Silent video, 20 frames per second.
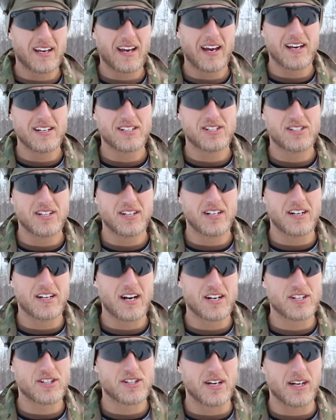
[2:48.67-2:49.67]
KSG in a
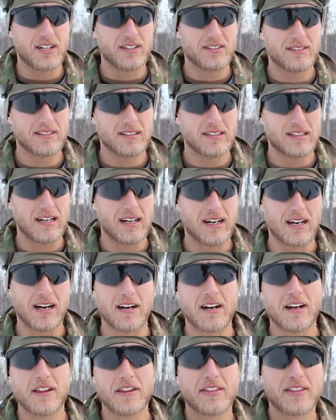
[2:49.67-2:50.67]
nutshell.
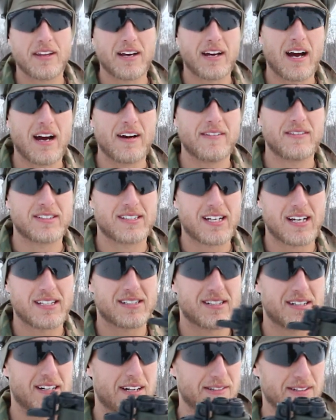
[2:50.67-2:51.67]
Another thing, I haven't
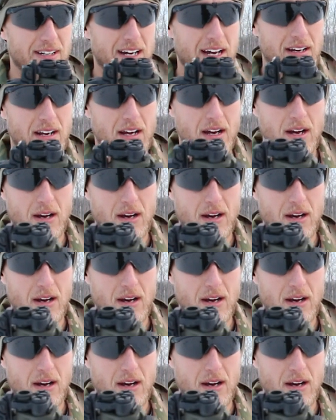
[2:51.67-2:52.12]
tested out yet,